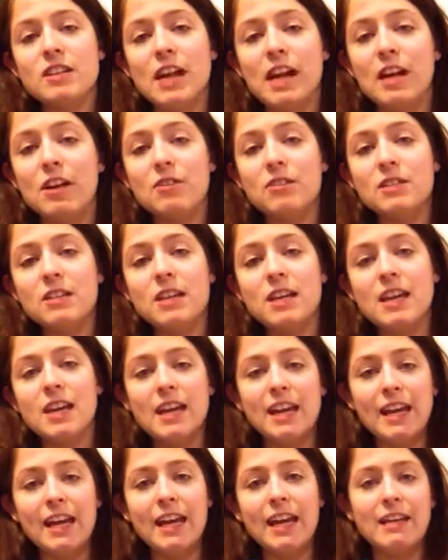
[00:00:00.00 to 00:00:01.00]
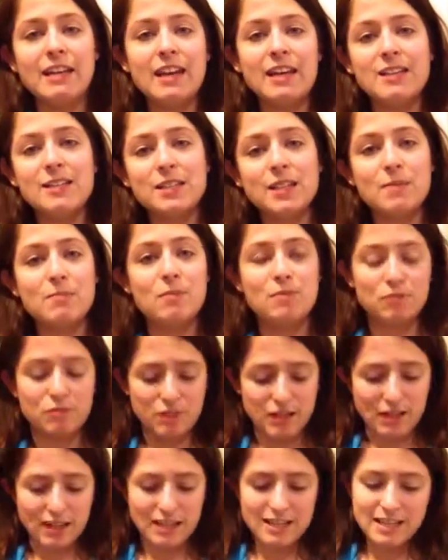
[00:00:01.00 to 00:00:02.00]
out and not skip over
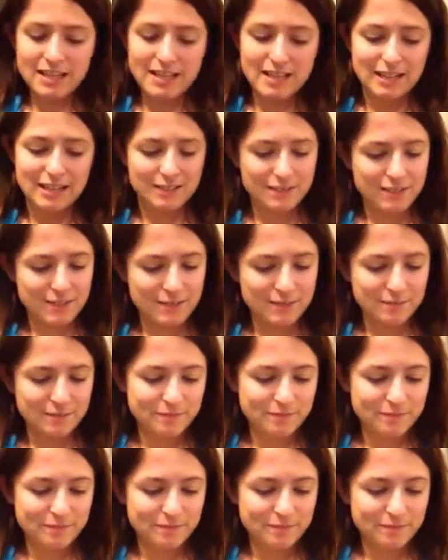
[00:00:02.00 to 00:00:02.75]
any details.